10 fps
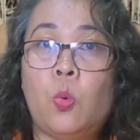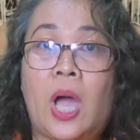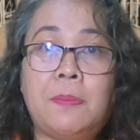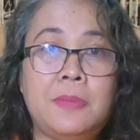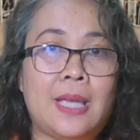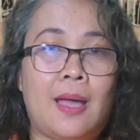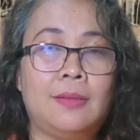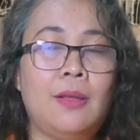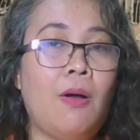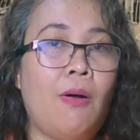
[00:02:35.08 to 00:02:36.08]
Wipe
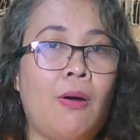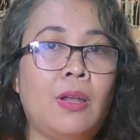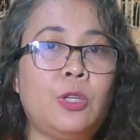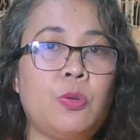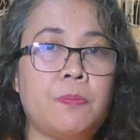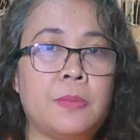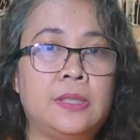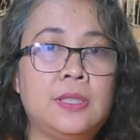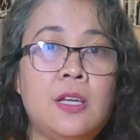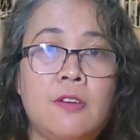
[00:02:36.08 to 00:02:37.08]
down all equipment